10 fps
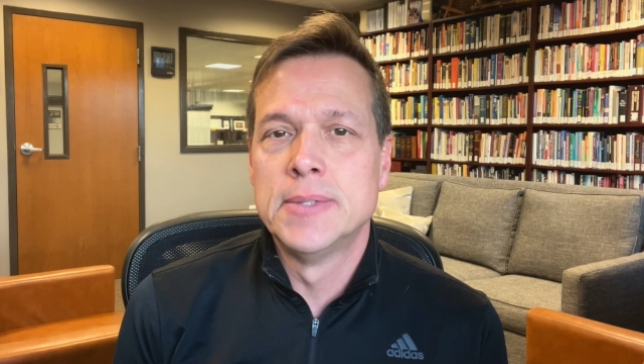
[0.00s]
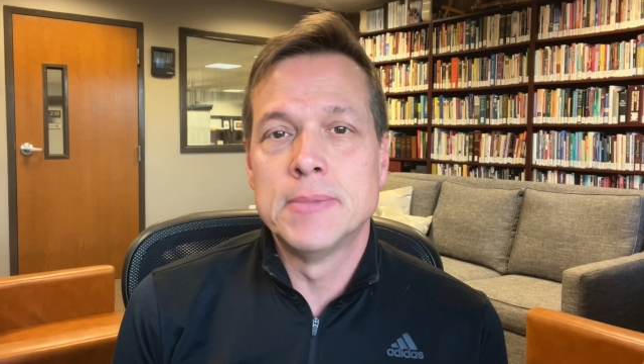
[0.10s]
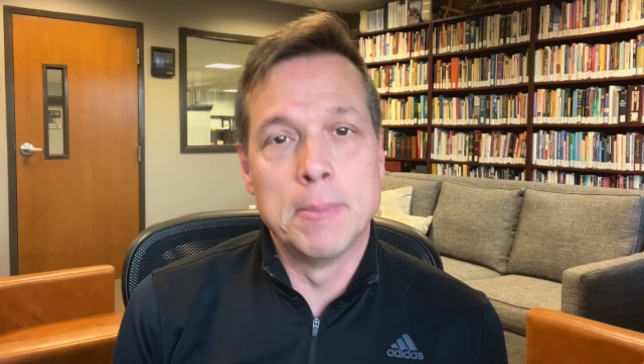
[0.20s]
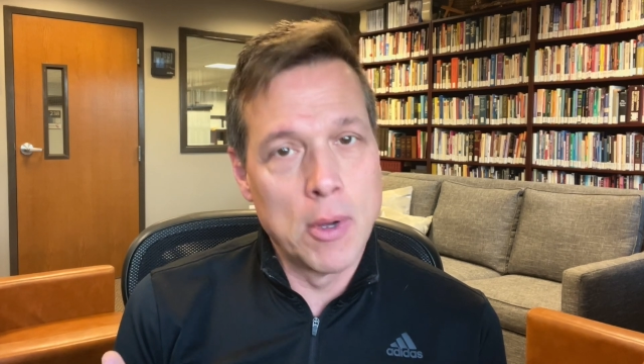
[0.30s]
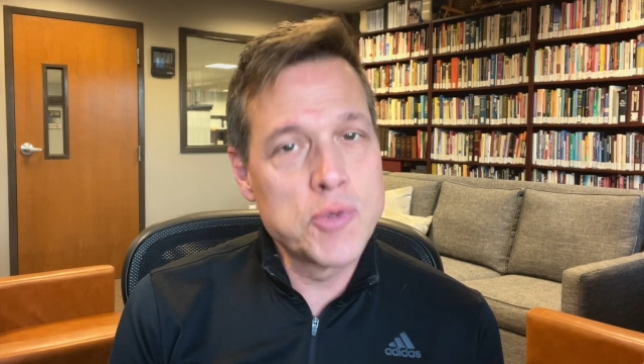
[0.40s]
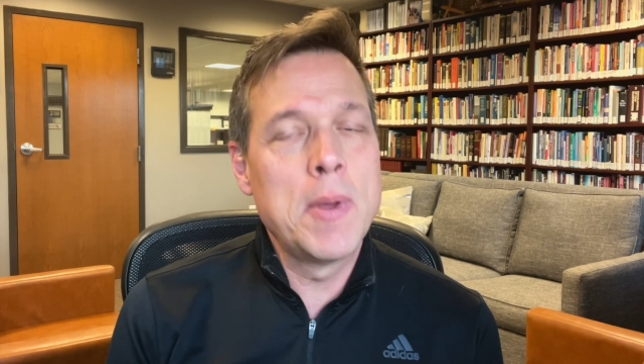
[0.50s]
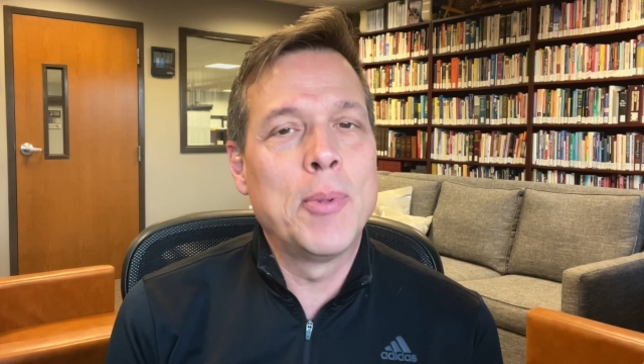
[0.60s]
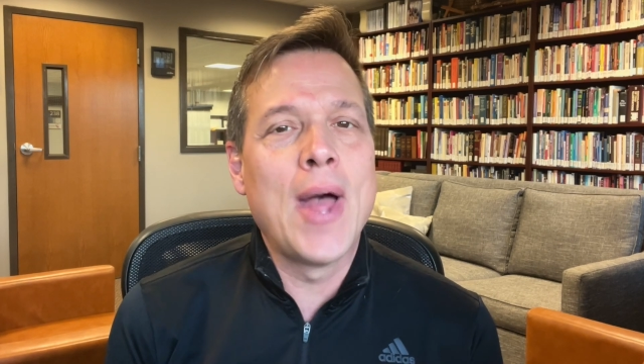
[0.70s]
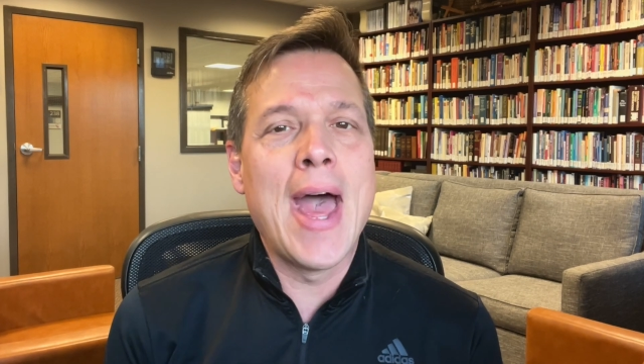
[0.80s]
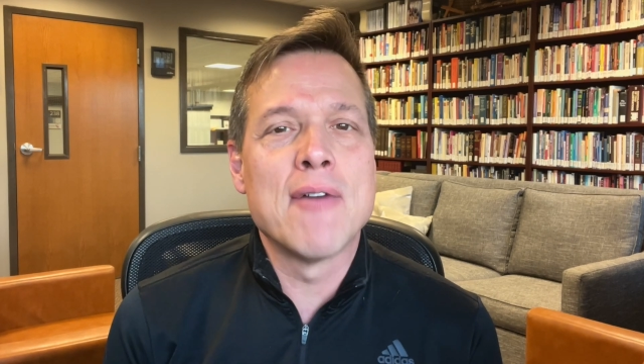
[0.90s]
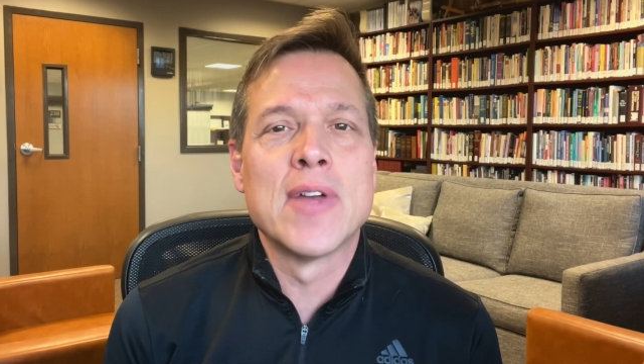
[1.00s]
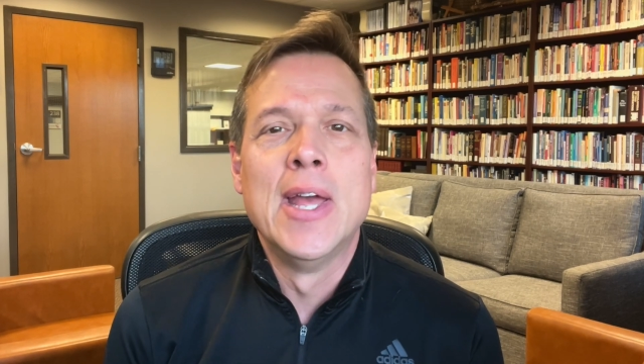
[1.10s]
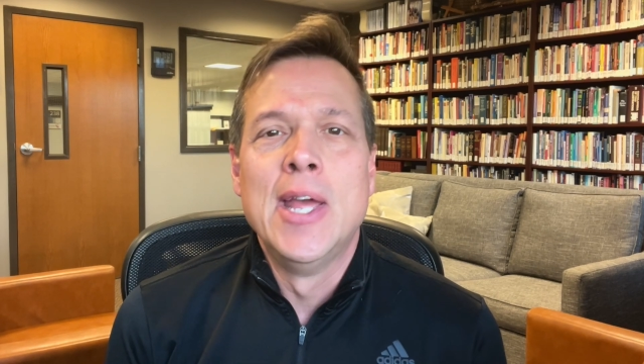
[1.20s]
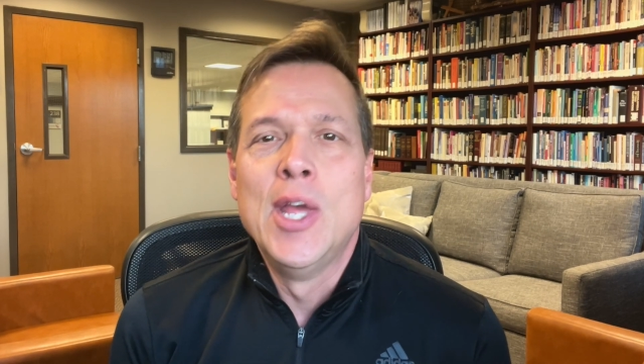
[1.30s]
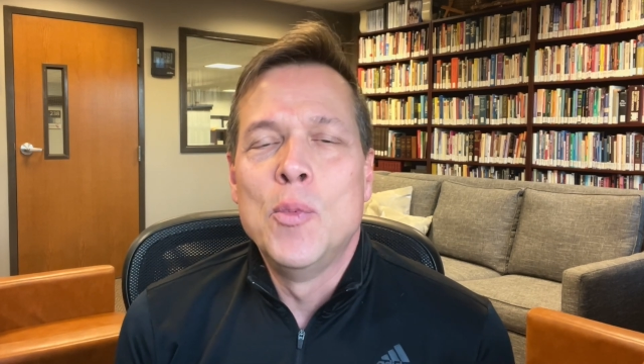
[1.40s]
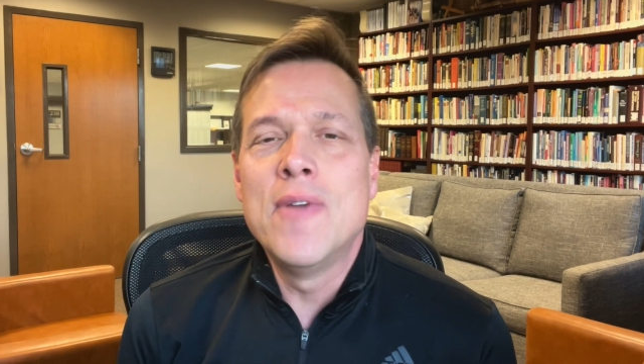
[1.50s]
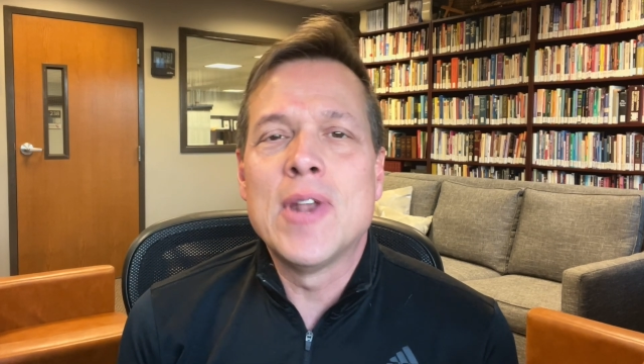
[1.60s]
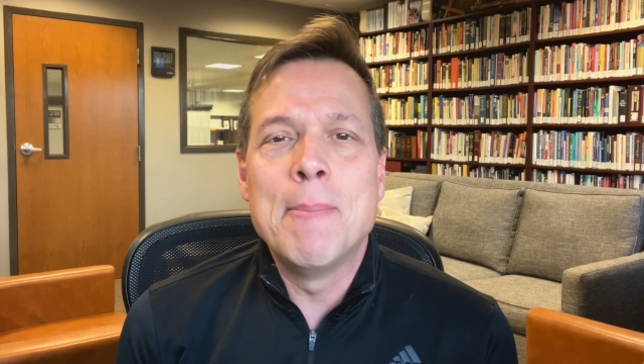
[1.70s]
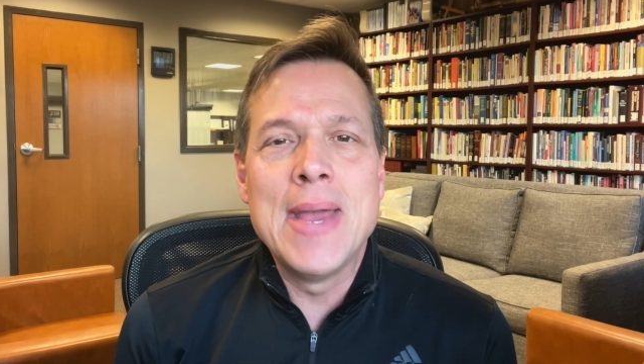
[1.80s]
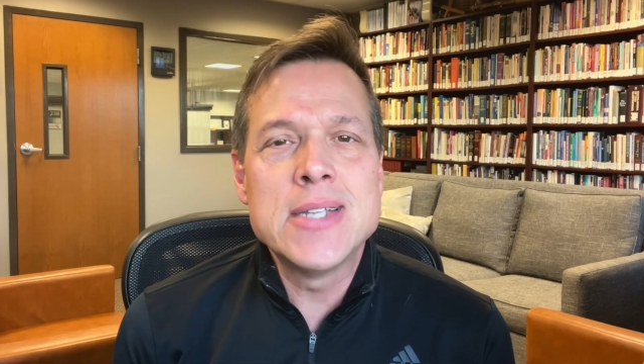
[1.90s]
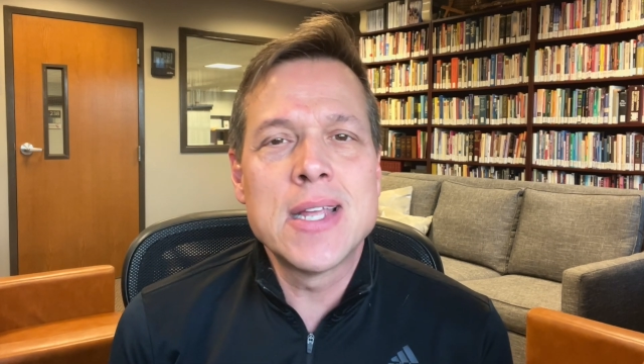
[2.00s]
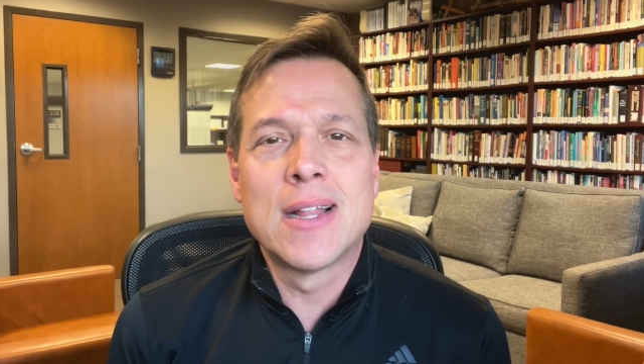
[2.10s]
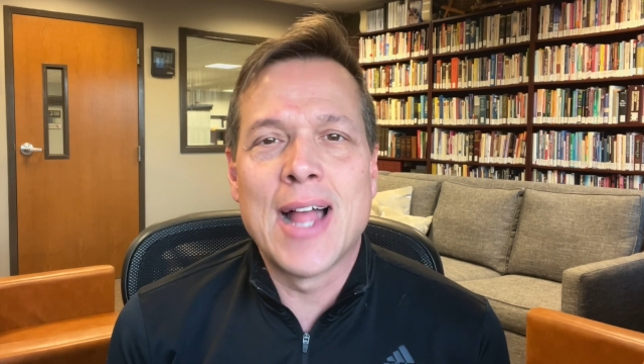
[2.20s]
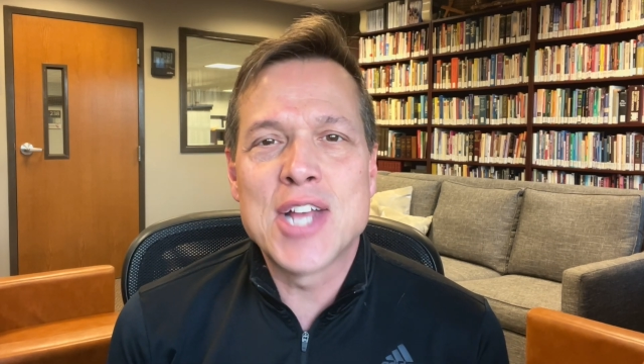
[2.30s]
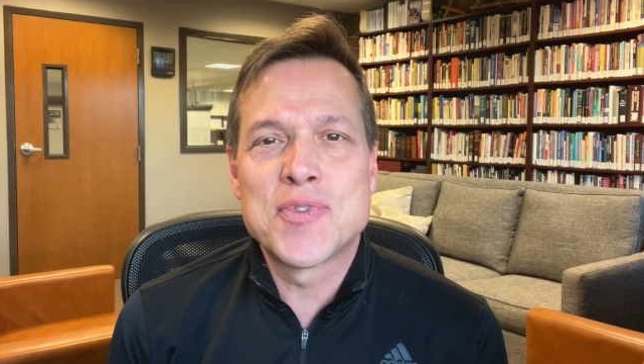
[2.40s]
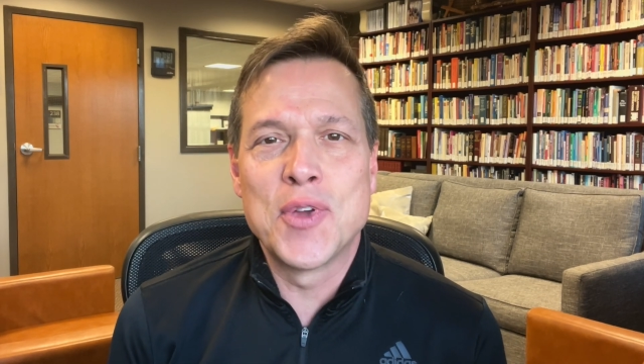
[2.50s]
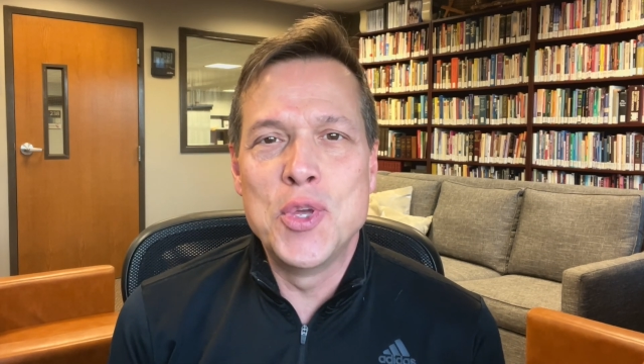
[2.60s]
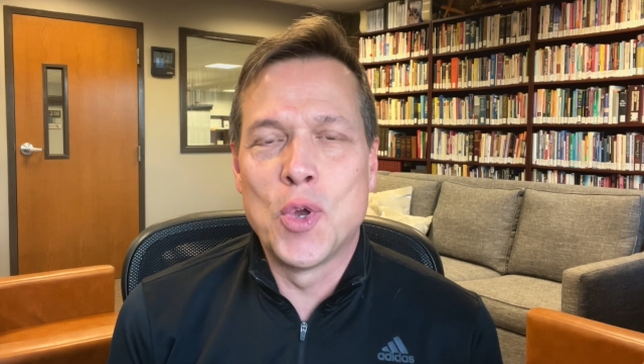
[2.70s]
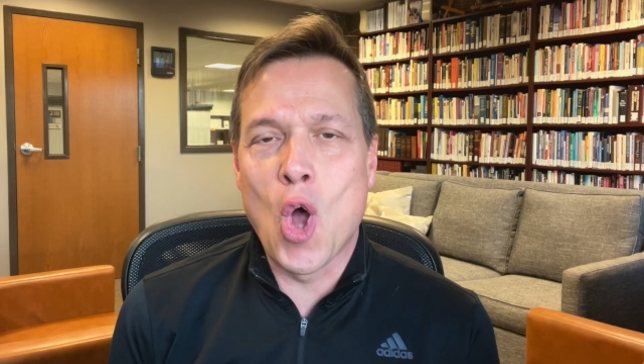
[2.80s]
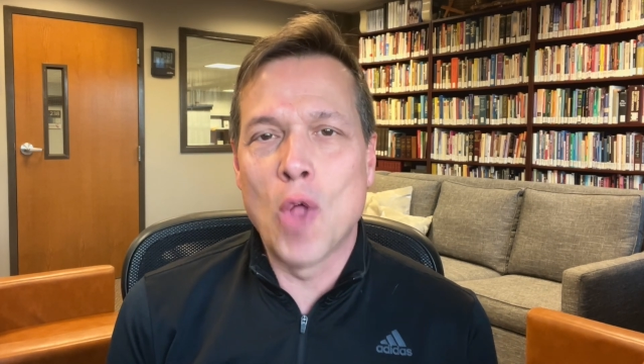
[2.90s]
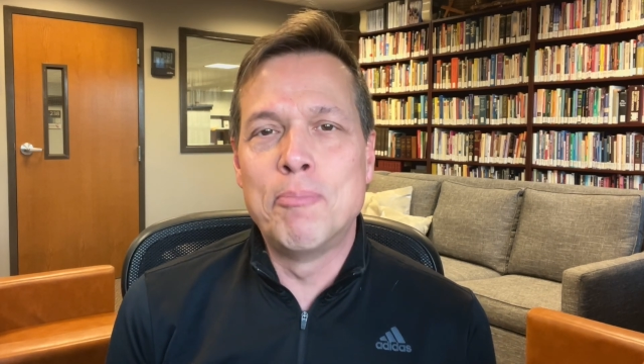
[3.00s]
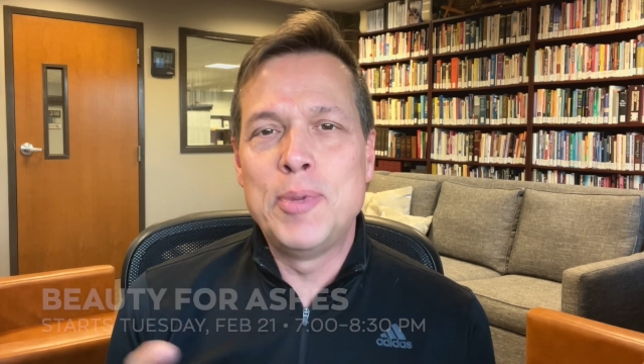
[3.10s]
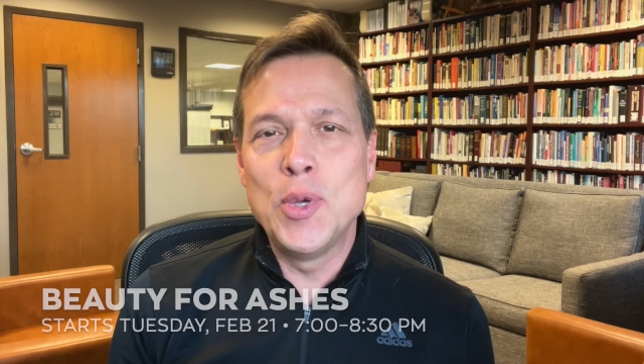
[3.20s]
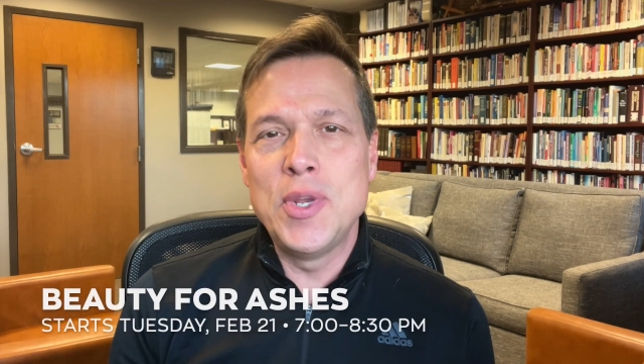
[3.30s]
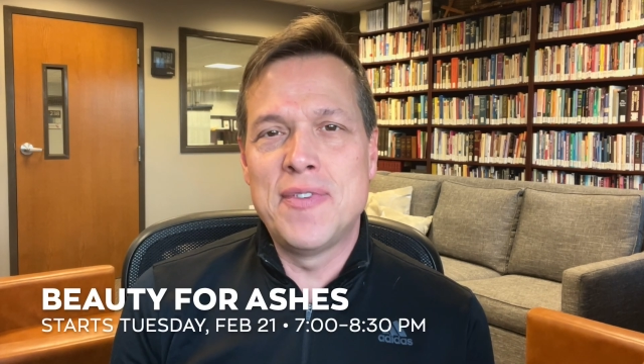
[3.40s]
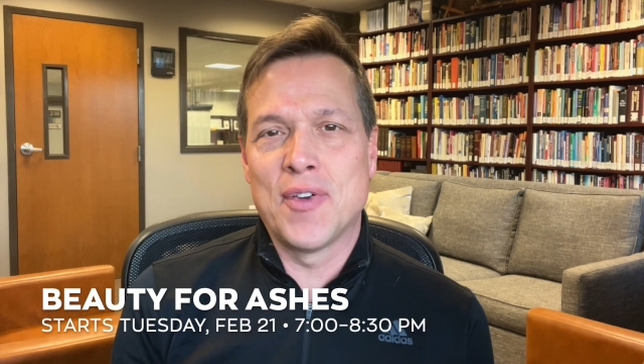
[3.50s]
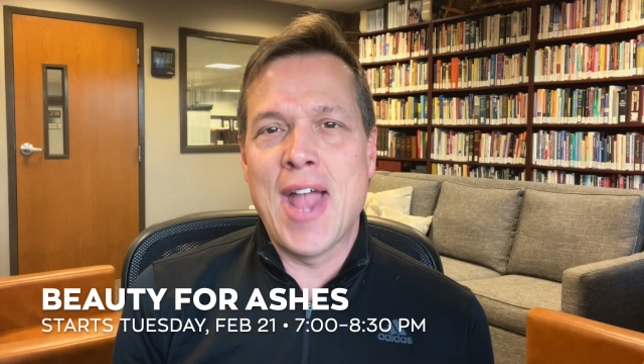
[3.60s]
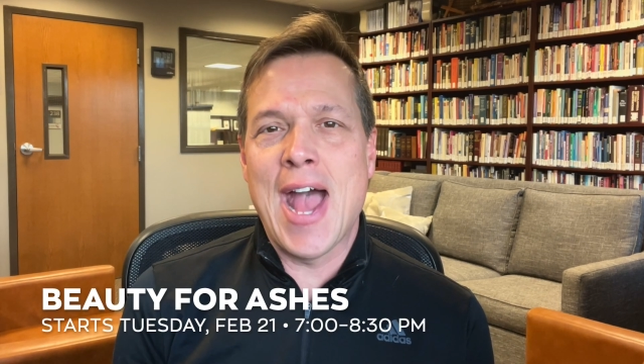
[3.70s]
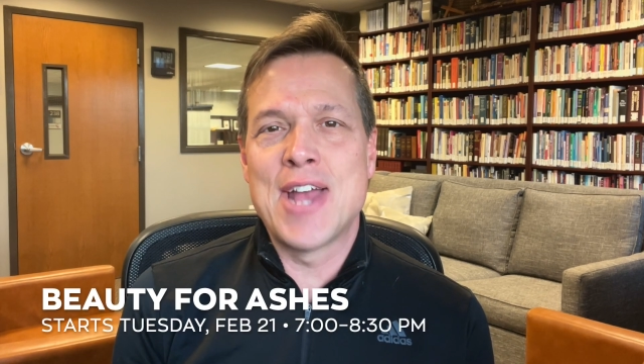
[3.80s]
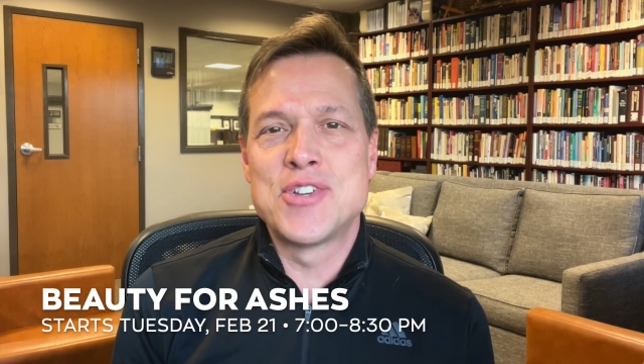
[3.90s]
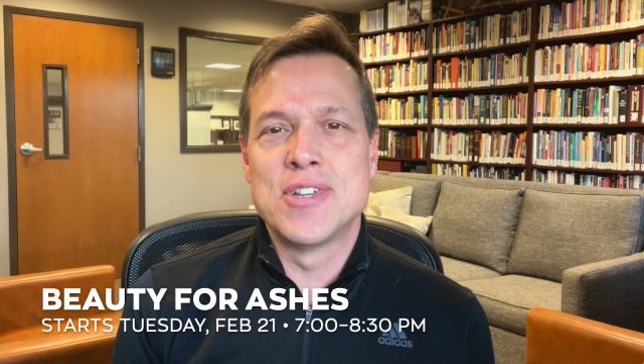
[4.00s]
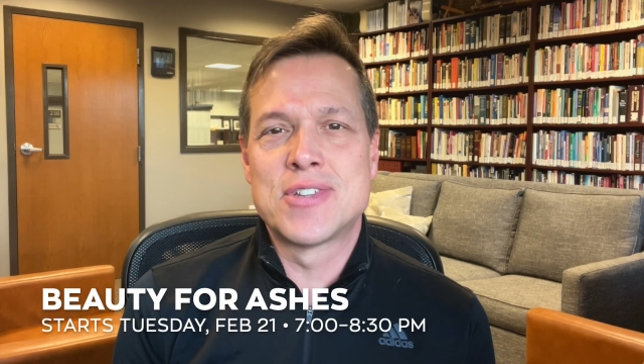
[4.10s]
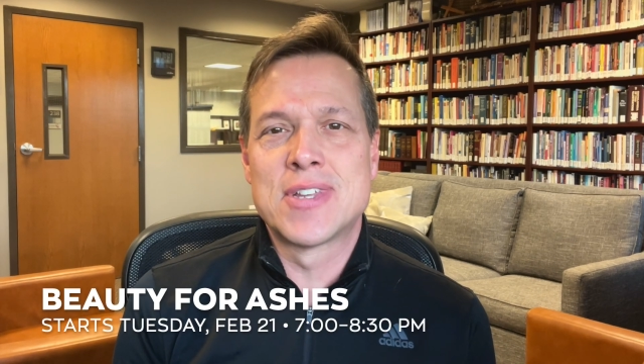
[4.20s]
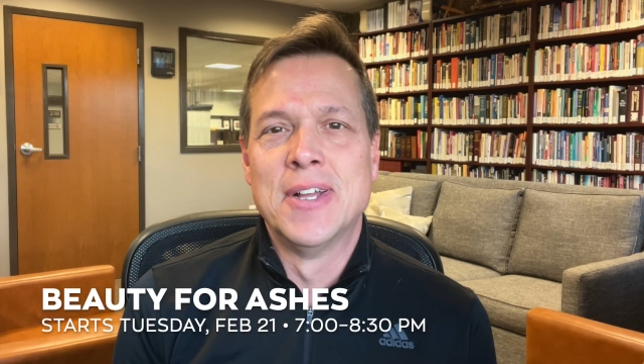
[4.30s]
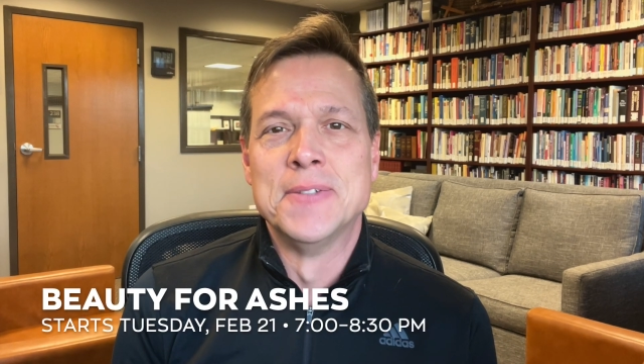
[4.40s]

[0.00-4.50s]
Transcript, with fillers: and most people have, we have an amazing class for you called Beauty for Ashes.